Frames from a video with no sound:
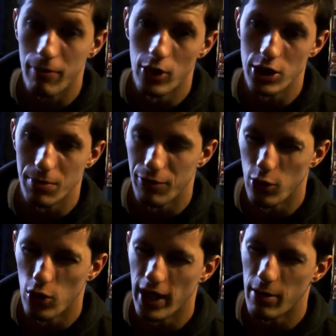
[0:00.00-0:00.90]
footage
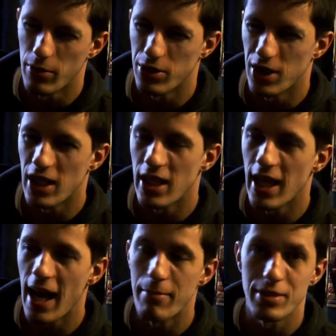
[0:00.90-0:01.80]
before. It was the
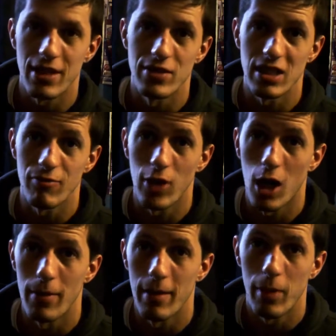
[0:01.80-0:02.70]
M70
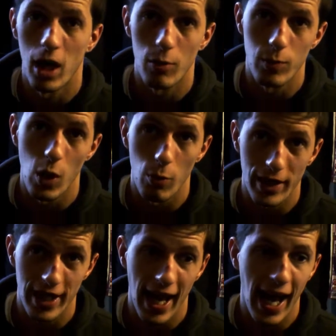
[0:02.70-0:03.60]
Varmint, but I've got
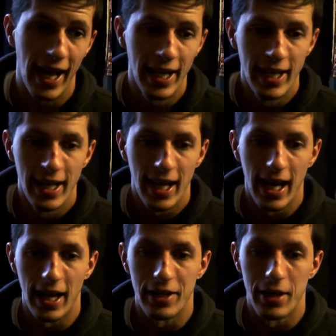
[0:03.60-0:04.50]
rid of that,
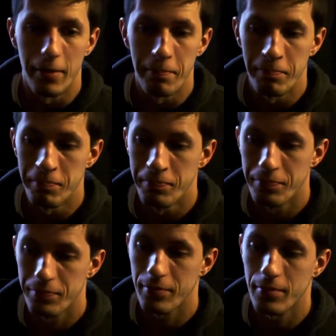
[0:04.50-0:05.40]
and
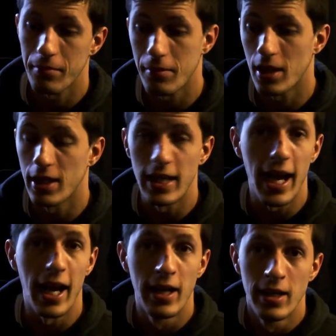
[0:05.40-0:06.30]

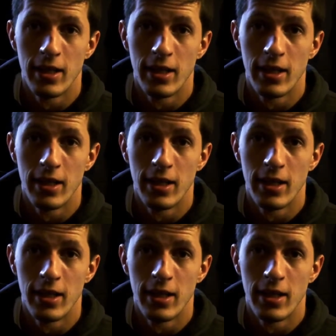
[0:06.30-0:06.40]
yeah,